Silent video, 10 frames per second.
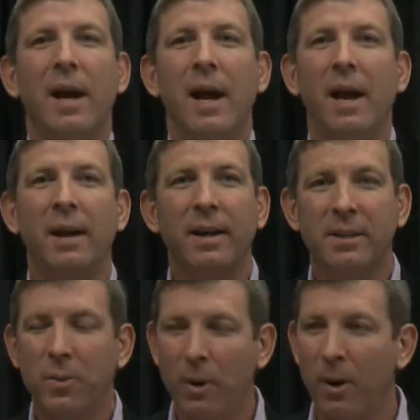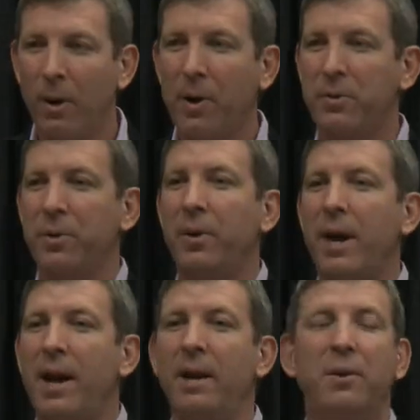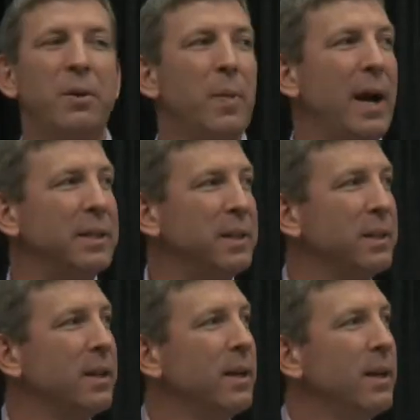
and it sort of all goes through their head and to the patient